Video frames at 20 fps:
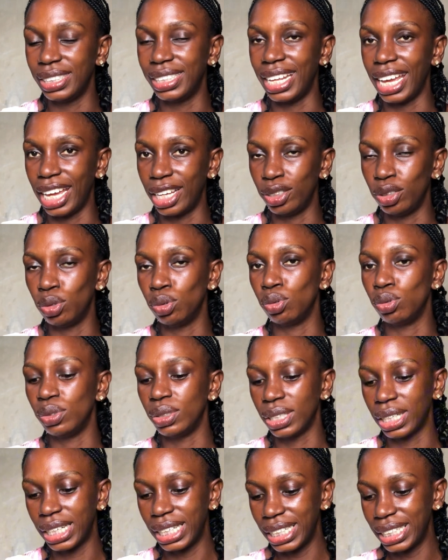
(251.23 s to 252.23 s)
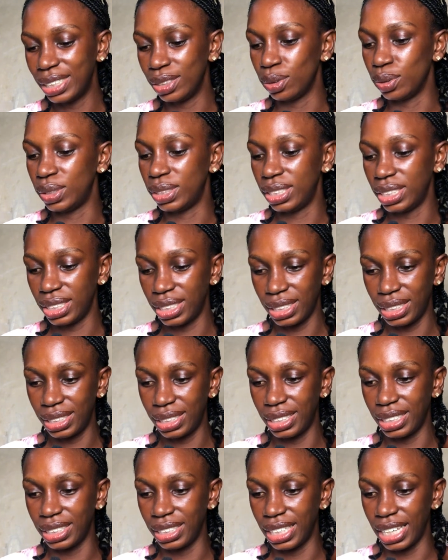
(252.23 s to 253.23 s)
Then you see this
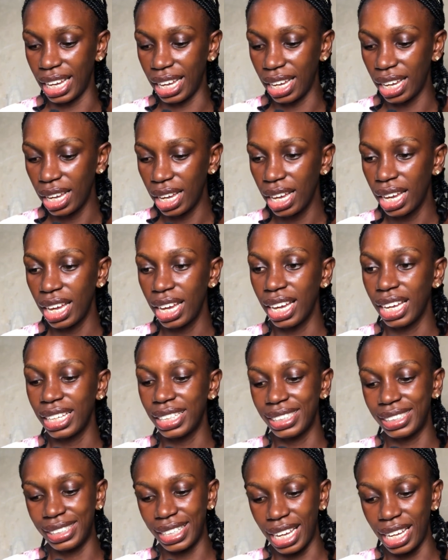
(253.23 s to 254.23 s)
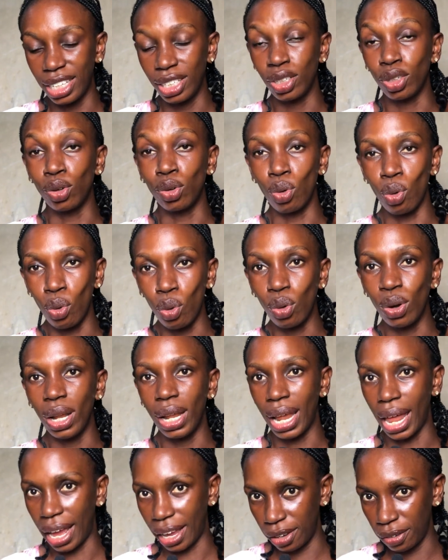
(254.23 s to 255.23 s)
thing here saying go
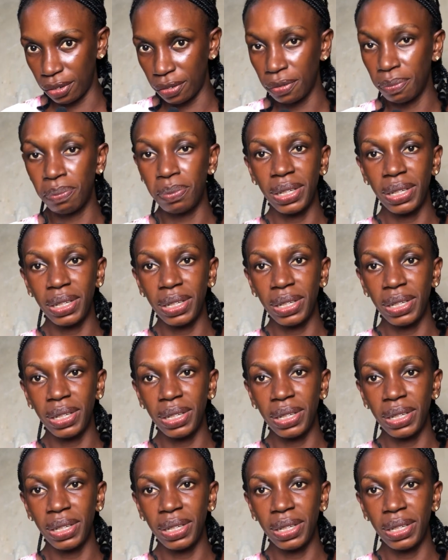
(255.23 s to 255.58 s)
live.